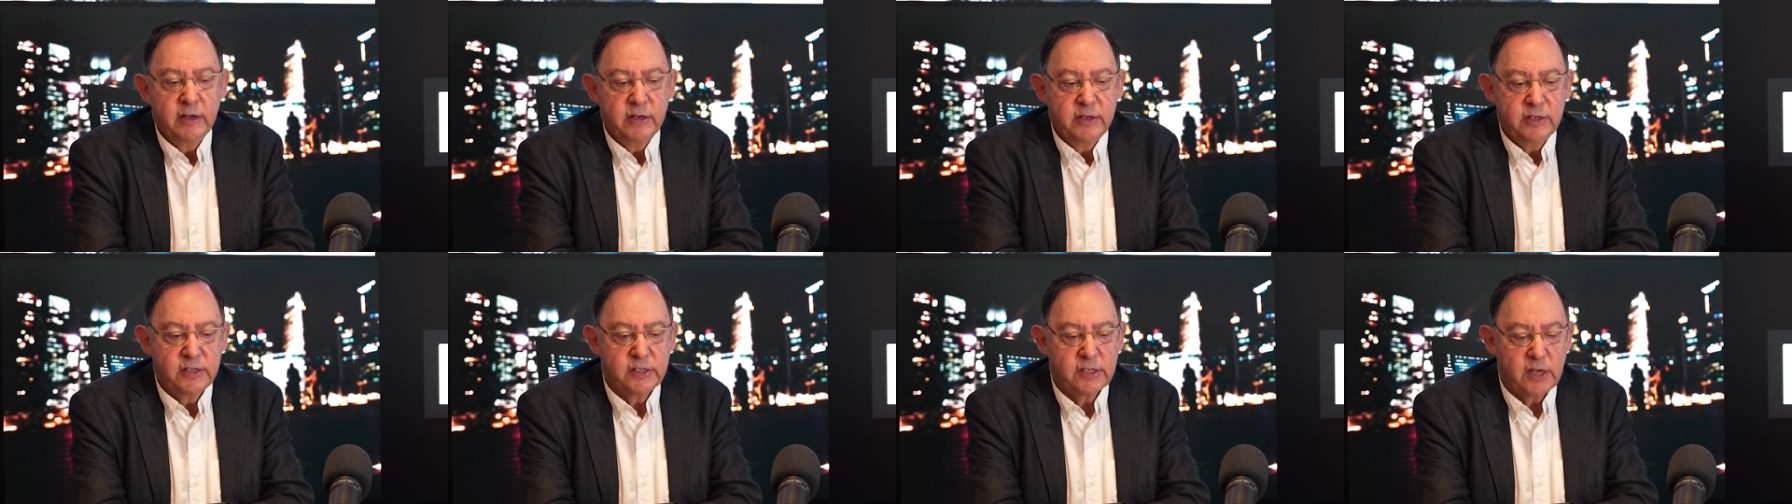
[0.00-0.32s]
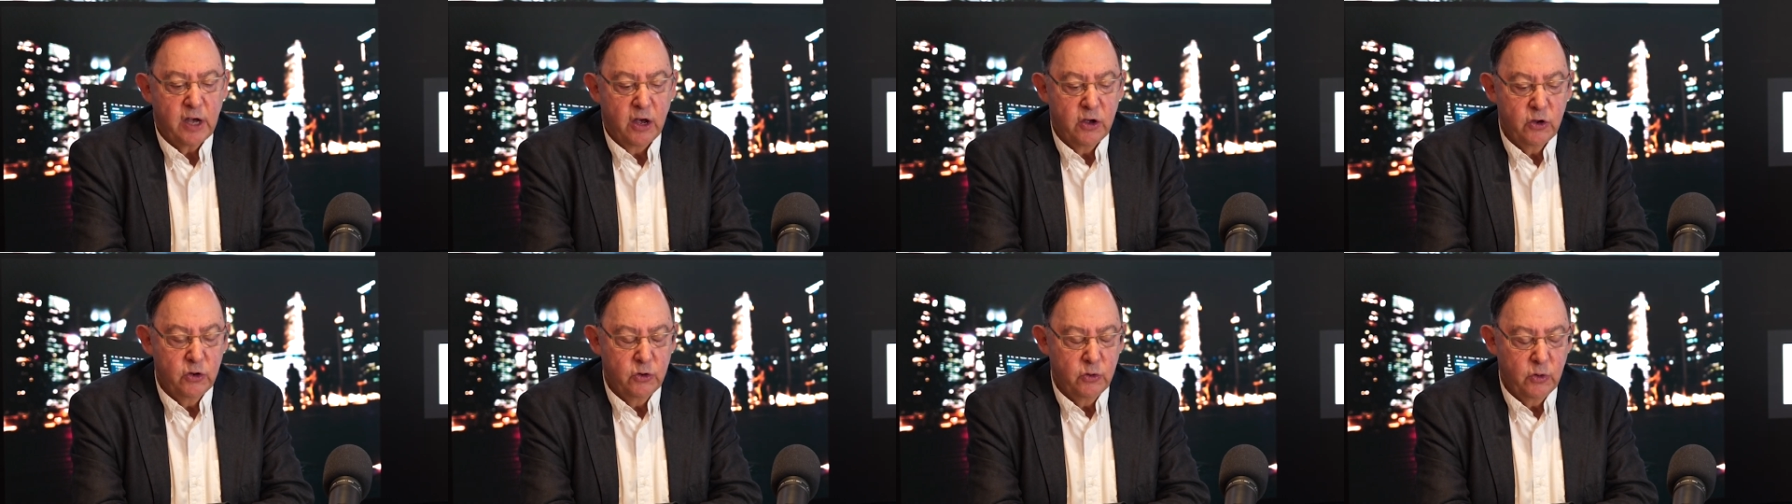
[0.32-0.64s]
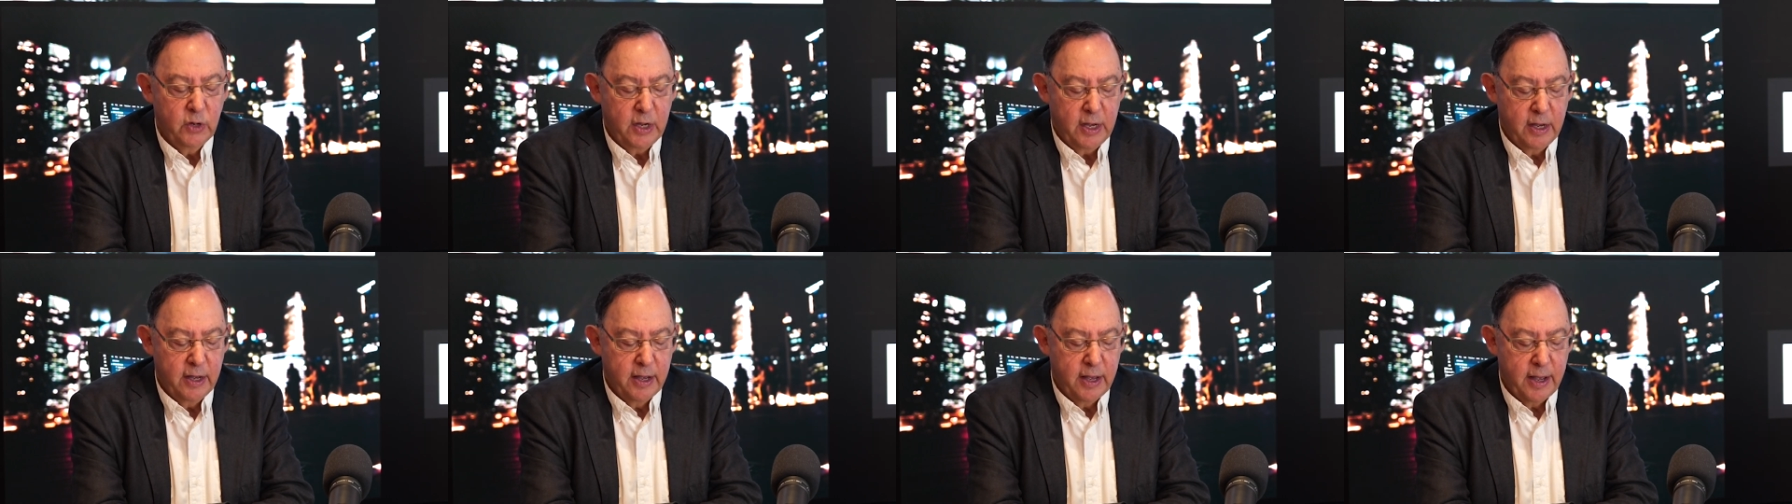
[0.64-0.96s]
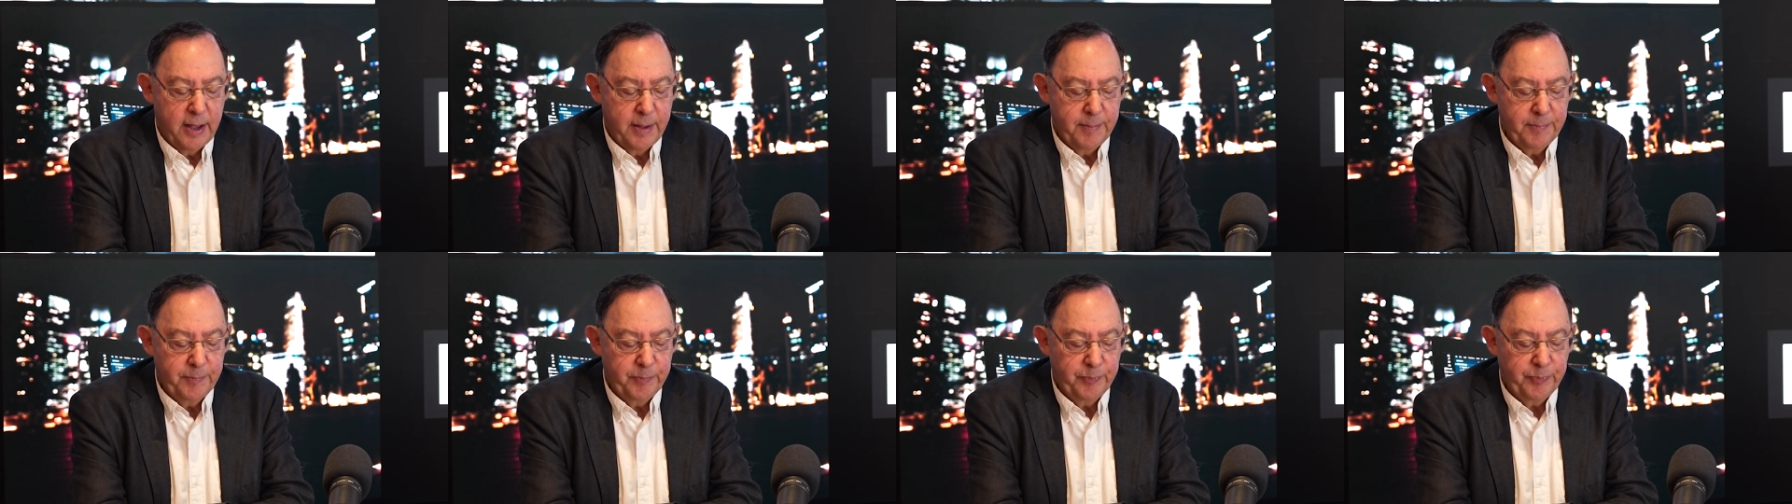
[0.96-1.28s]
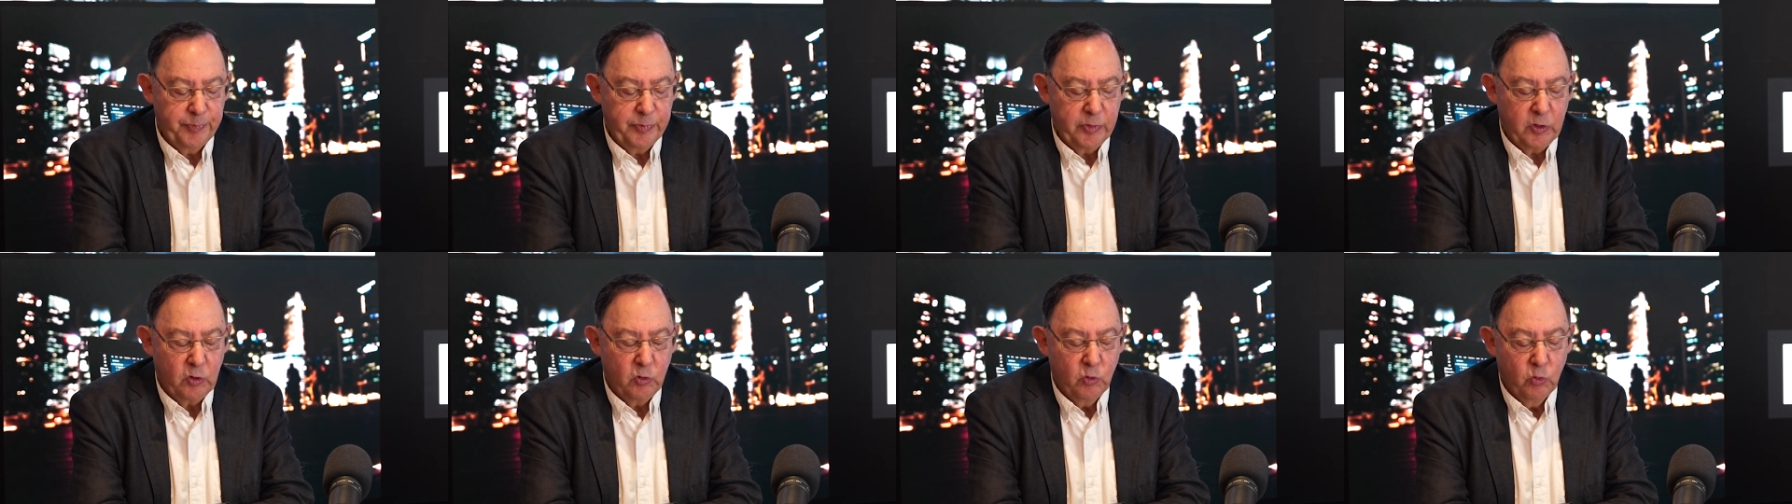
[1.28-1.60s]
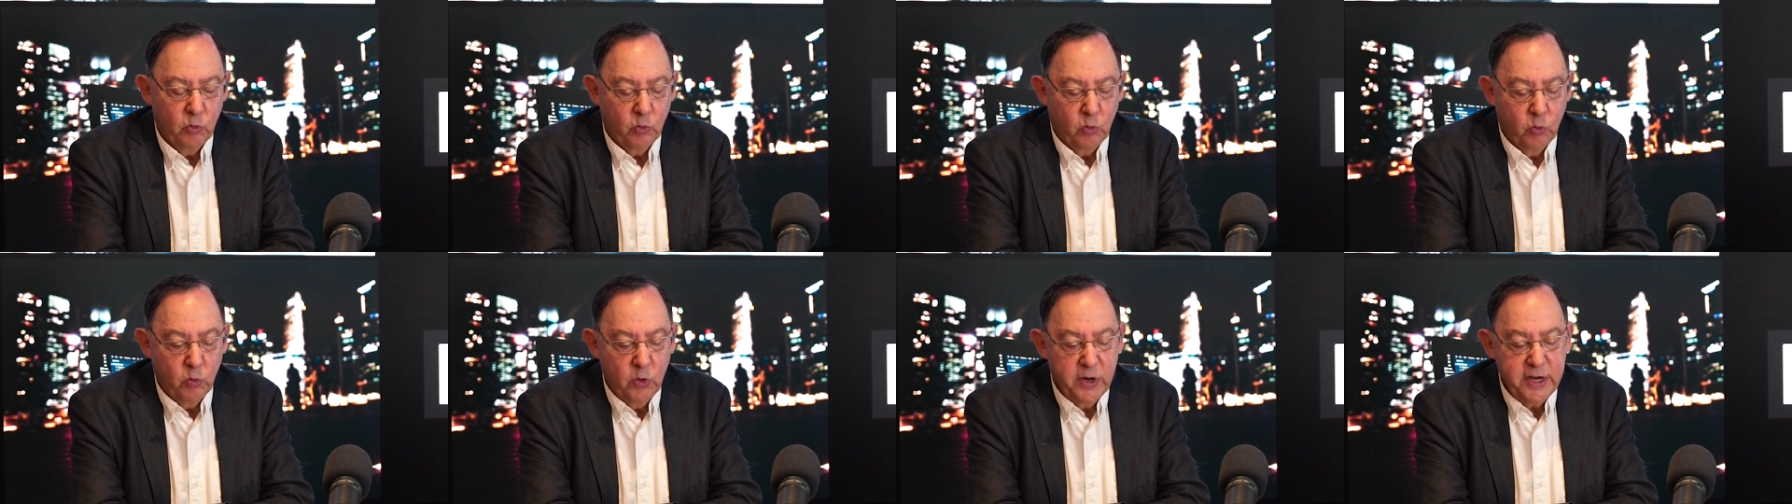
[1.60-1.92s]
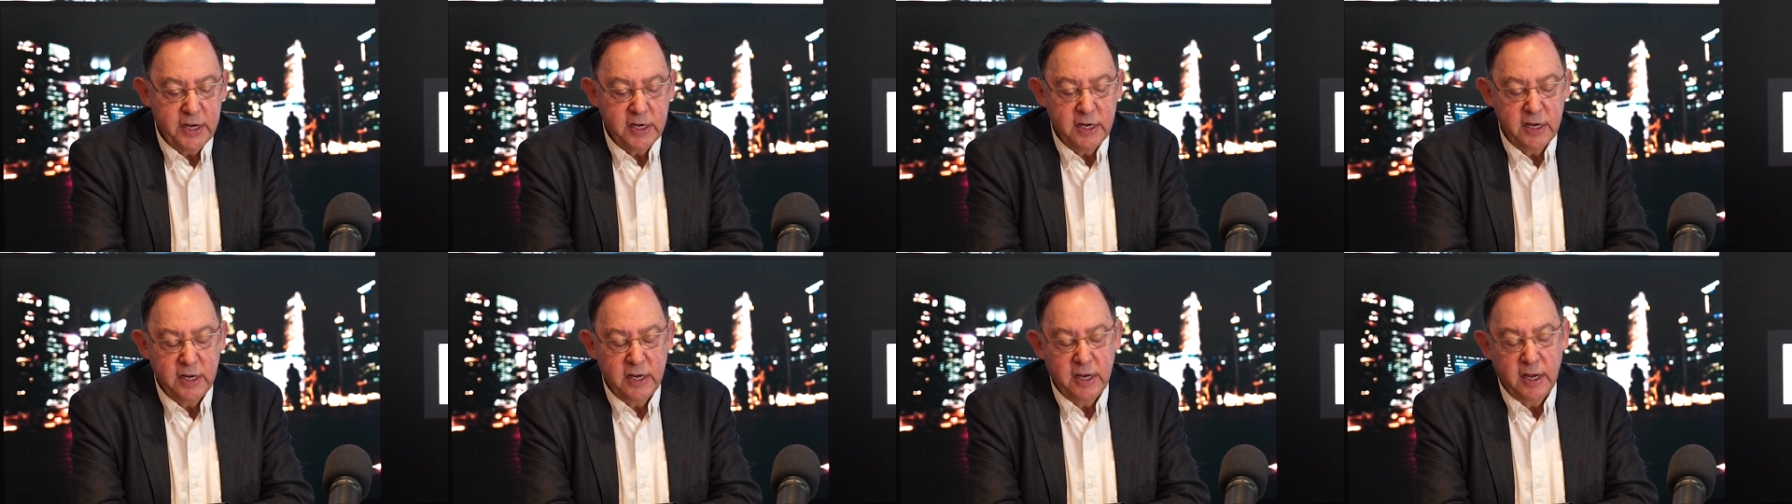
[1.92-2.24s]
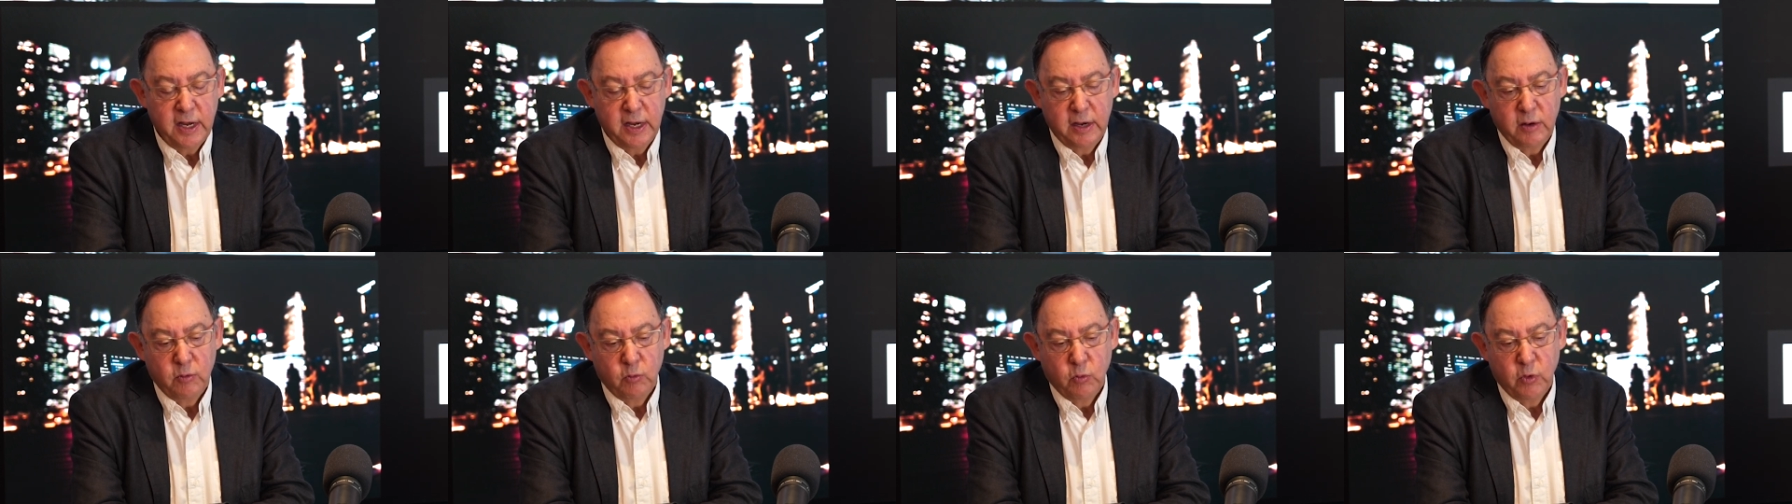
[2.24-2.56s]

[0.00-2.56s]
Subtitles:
So we